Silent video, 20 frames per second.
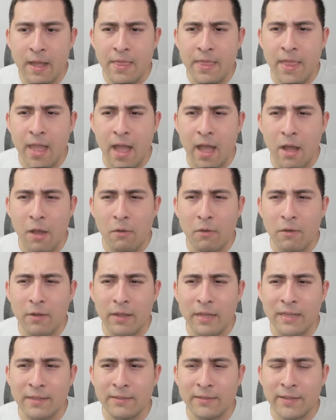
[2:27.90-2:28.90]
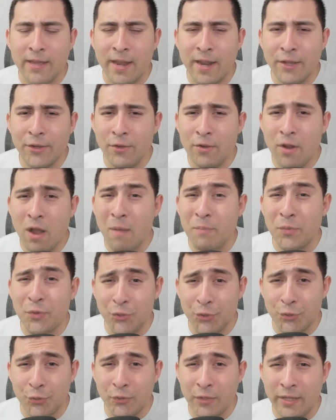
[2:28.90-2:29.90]
Now, is that a good
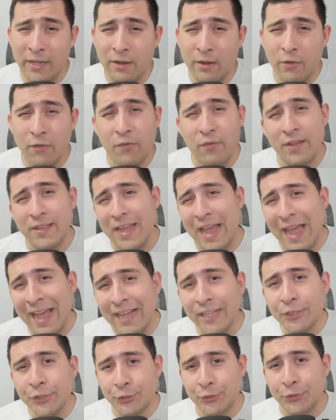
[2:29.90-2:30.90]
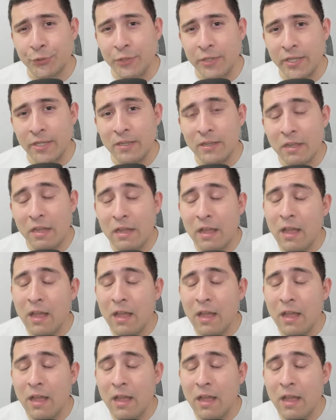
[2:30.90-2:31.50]
opportunity of an entry?